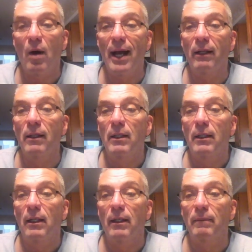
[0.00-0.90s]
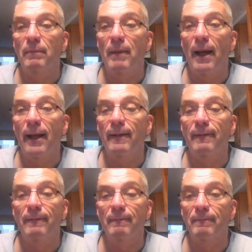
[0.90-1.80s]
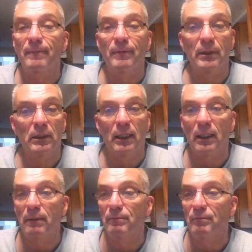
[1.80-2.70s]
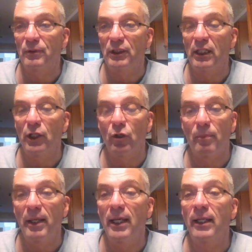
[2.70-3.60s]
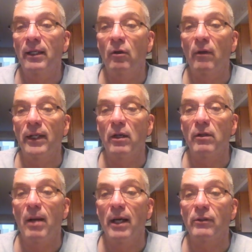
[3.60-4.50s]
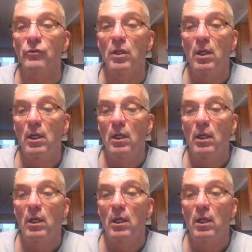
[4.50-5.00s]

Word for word: while, and we'll see the European and all the other models.